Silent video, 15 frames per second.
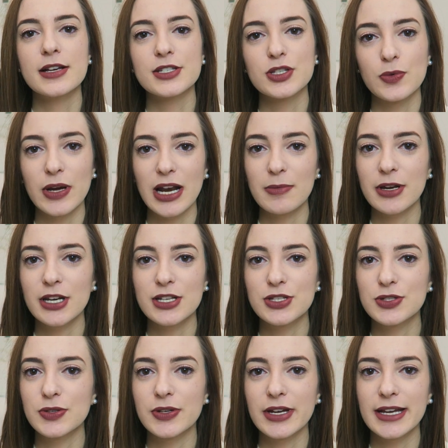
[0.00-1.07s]
So what I'm gonna
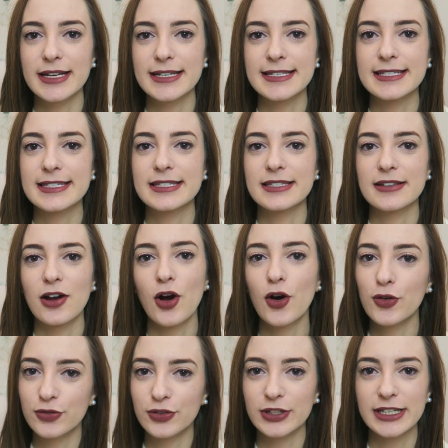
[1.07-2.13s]
do is
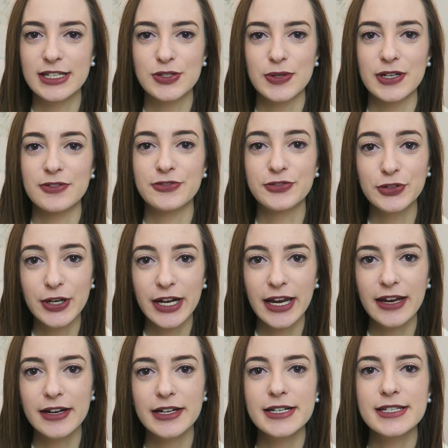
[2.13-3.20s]
hopefully do it in 4
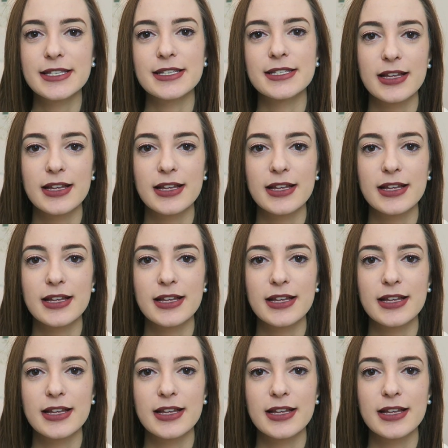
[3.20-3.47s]
years.